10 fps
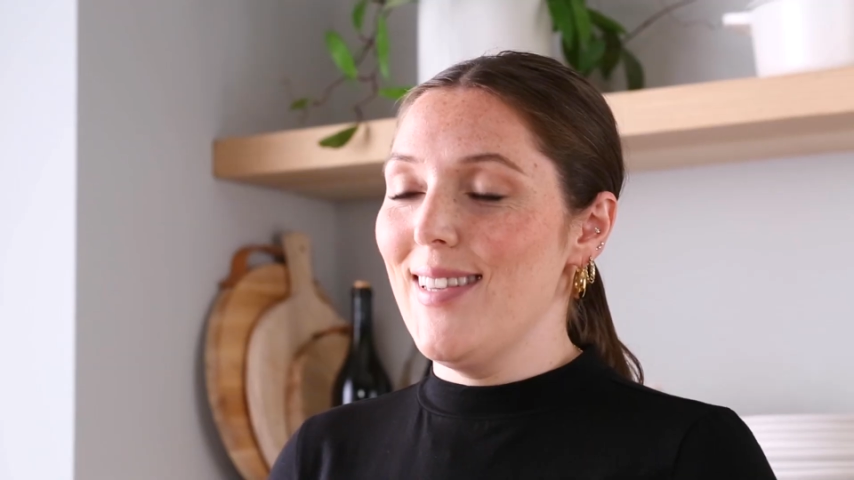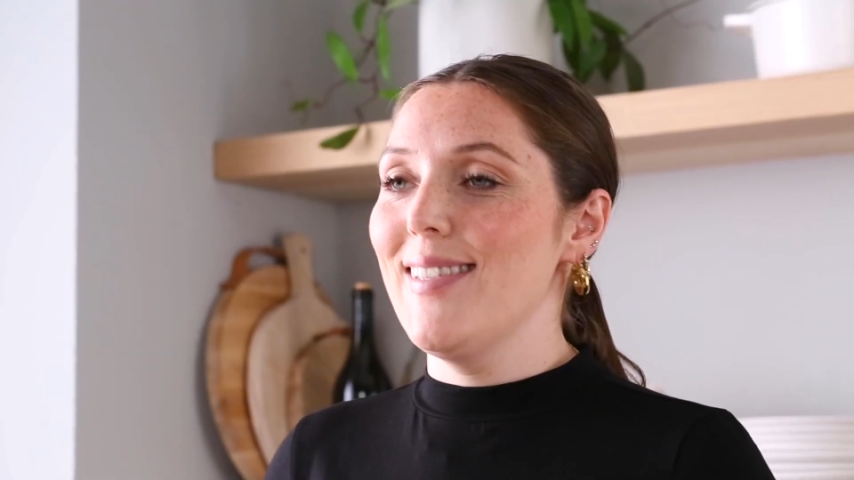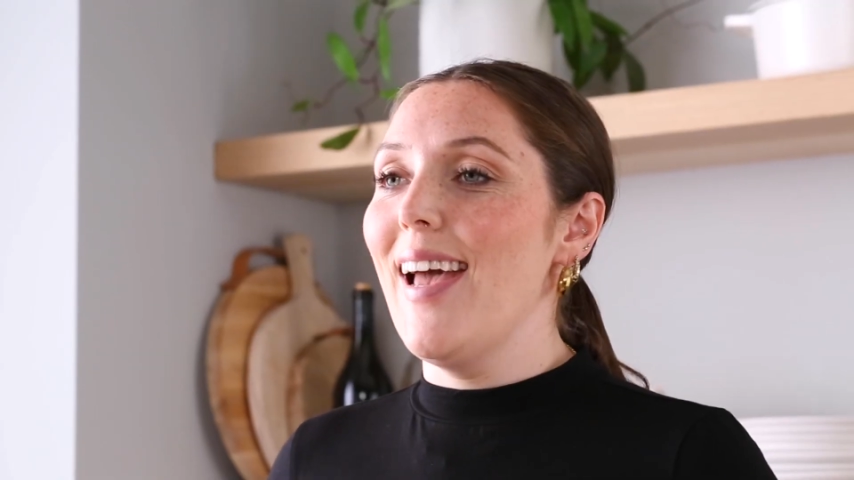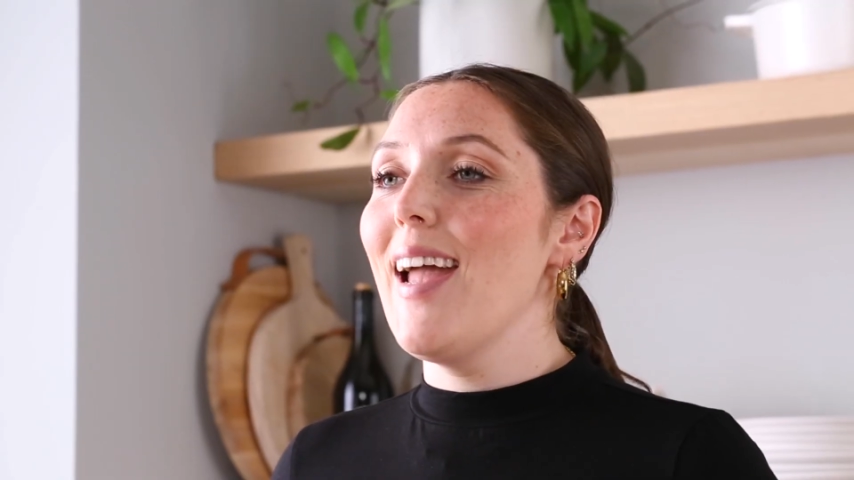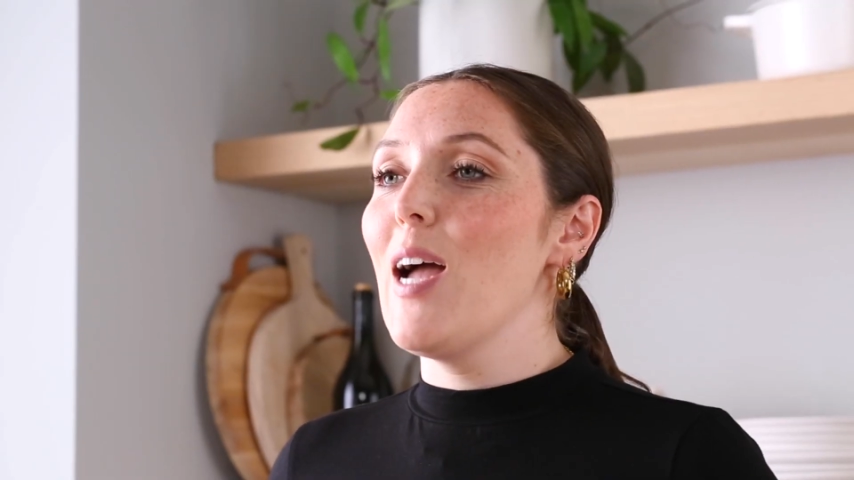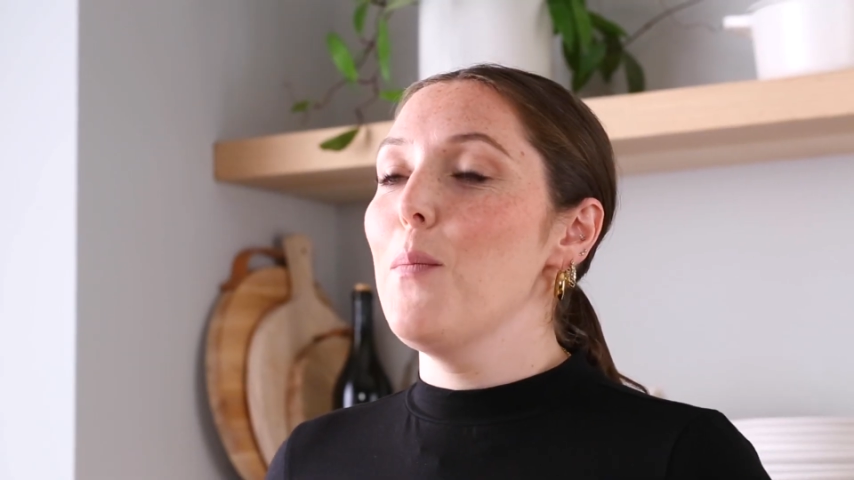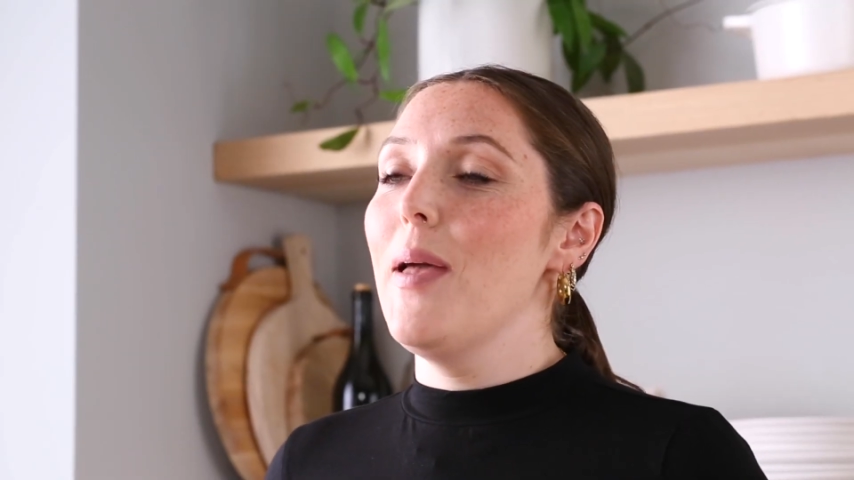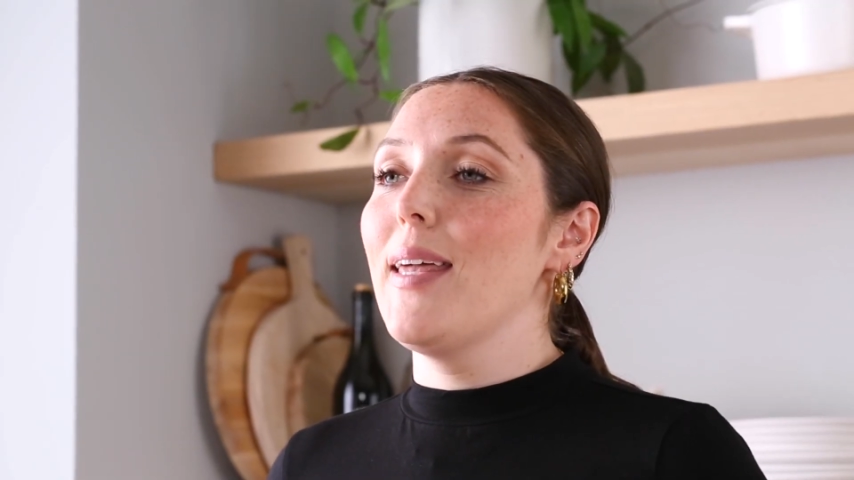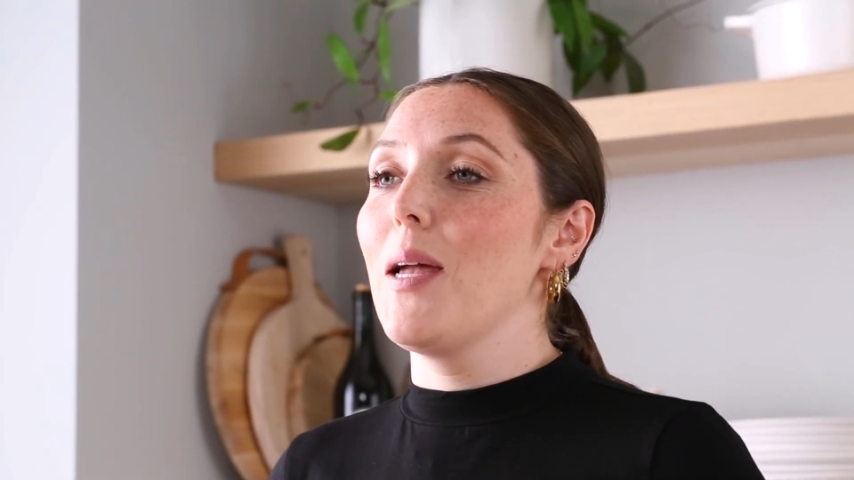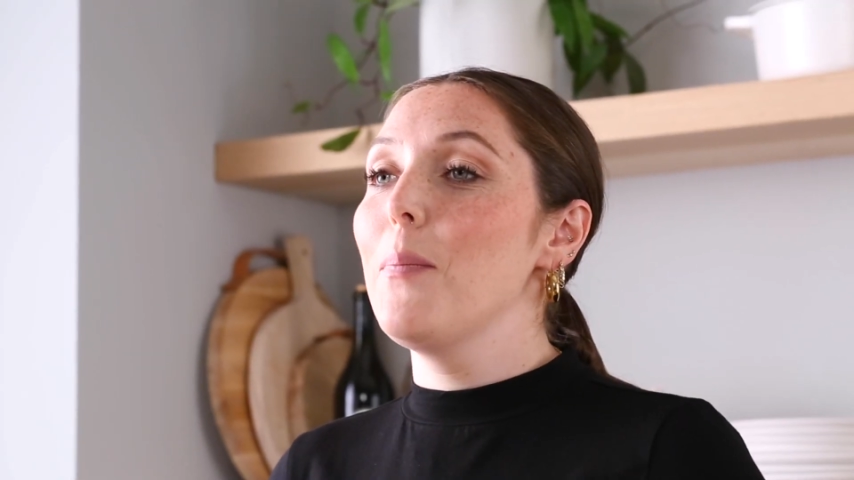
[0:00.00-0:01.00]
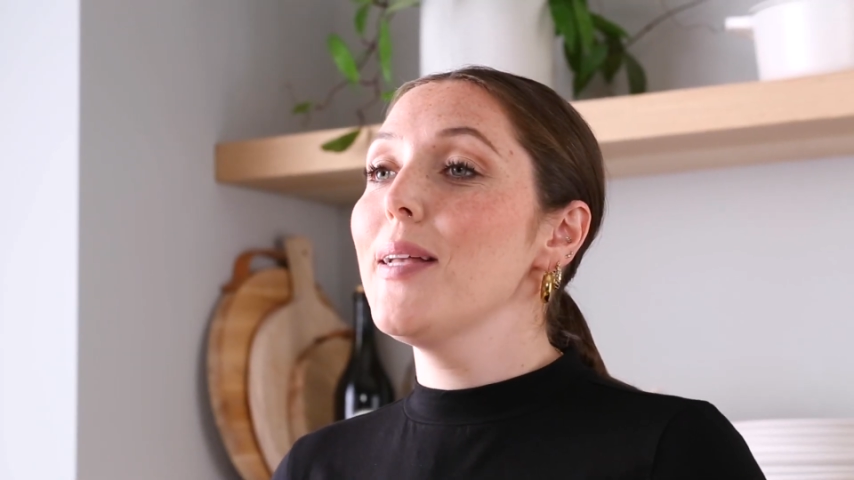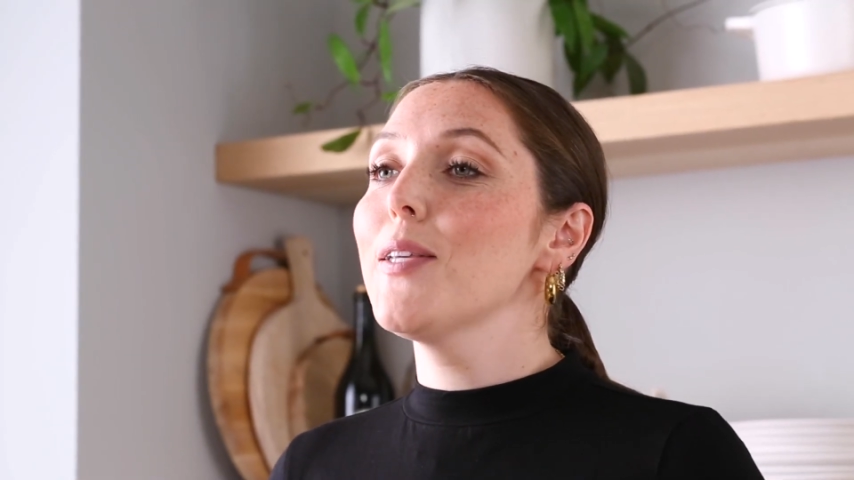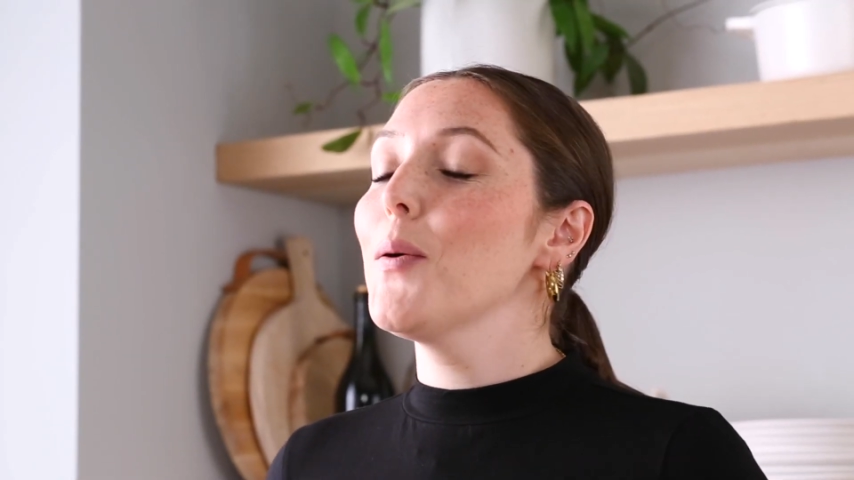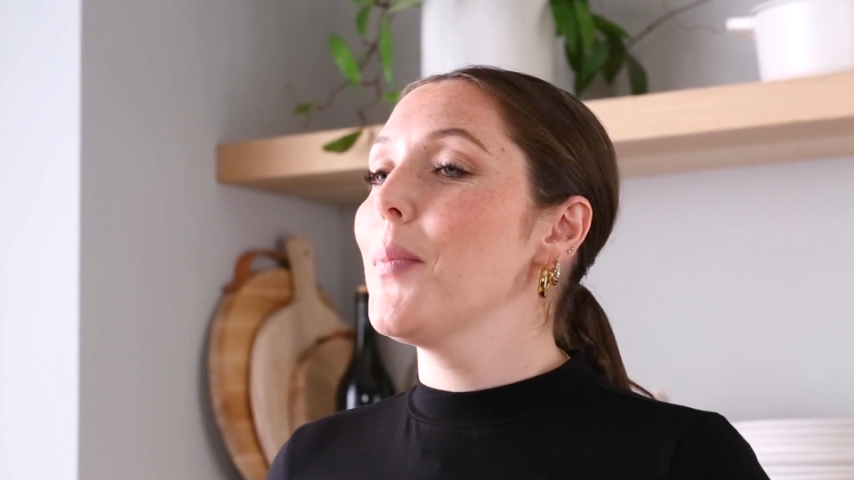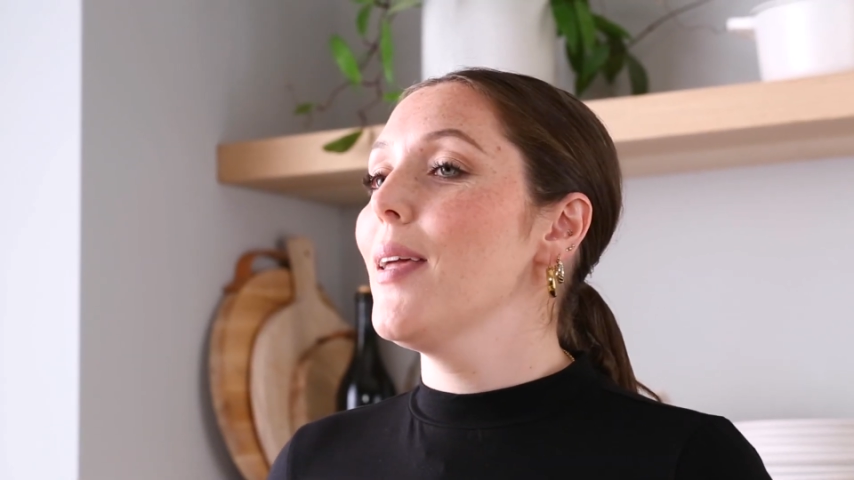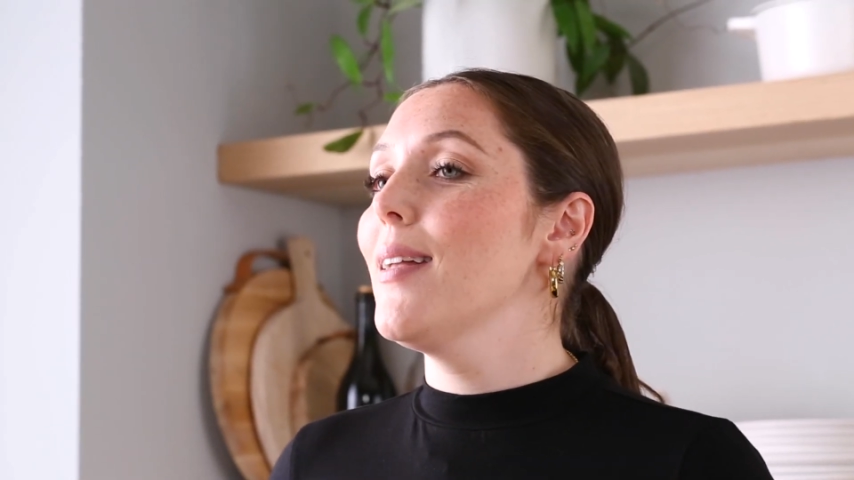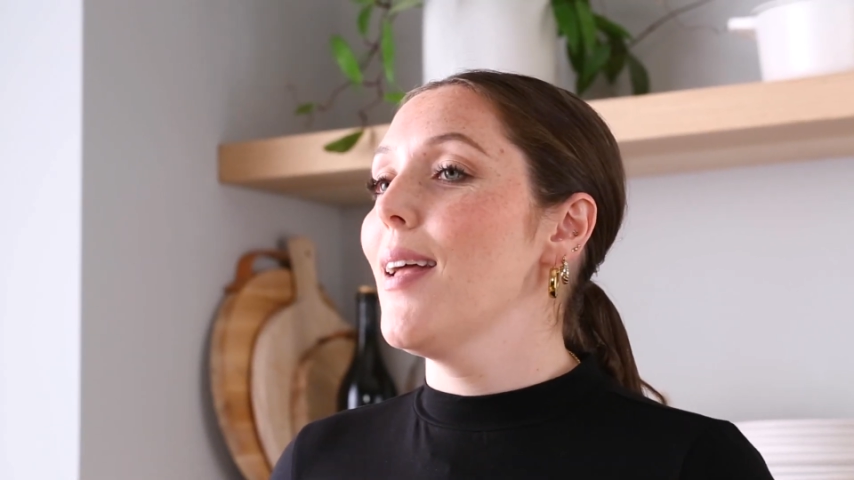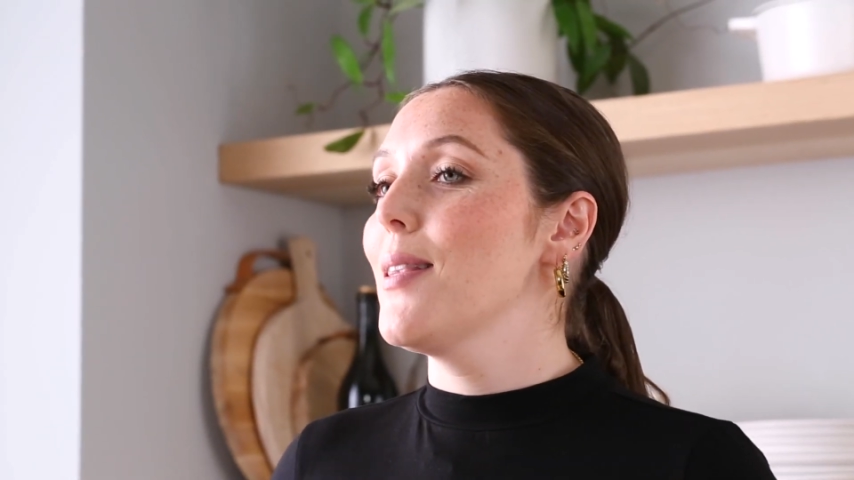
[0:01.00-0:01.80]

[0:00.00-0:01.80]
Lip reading: and today I am making pinto bean